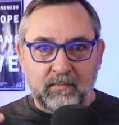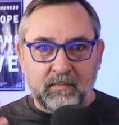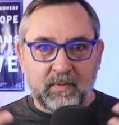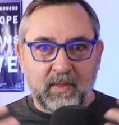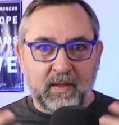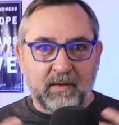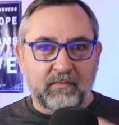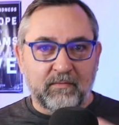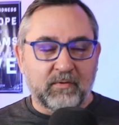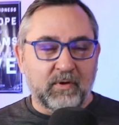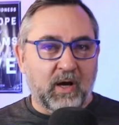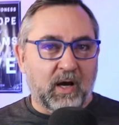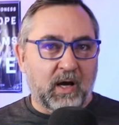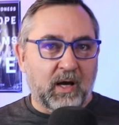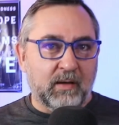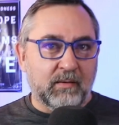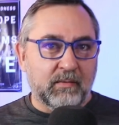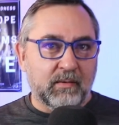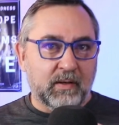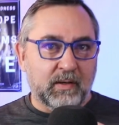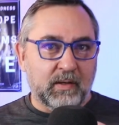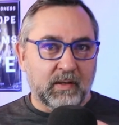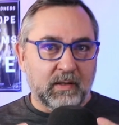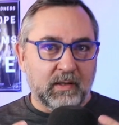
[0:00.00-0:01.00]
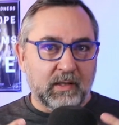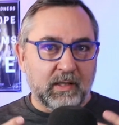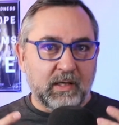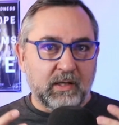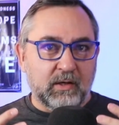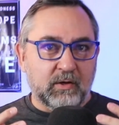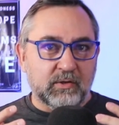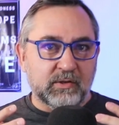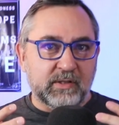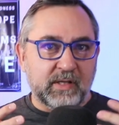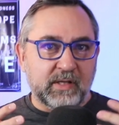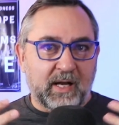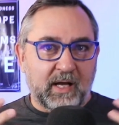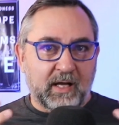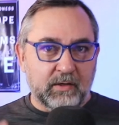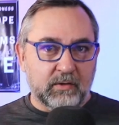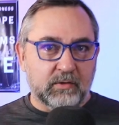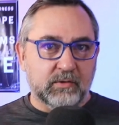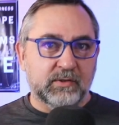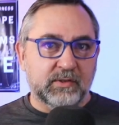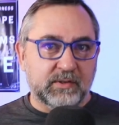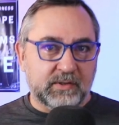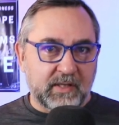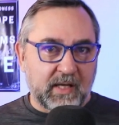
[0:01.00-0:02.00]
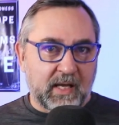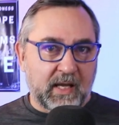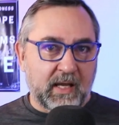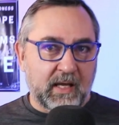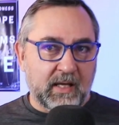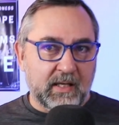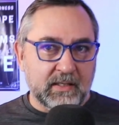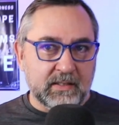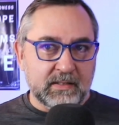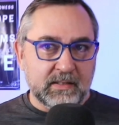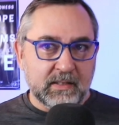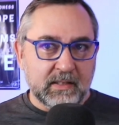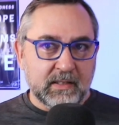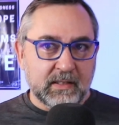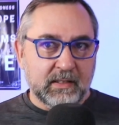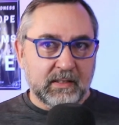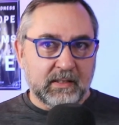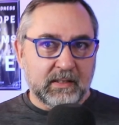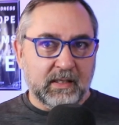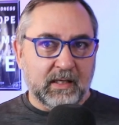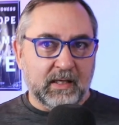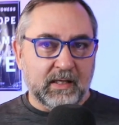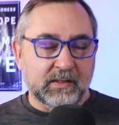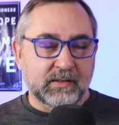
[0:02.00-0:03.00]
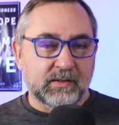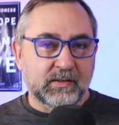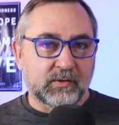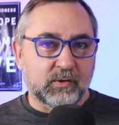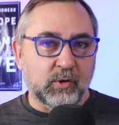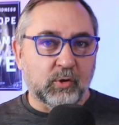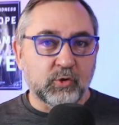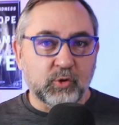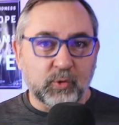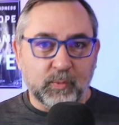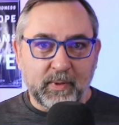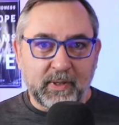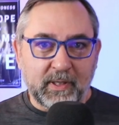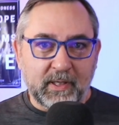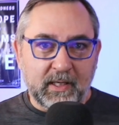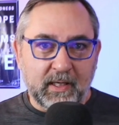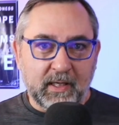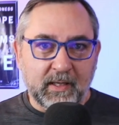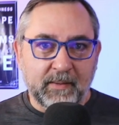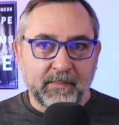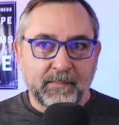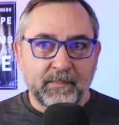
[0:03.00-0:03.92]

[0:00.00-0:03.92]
They've got leaders that understand social media,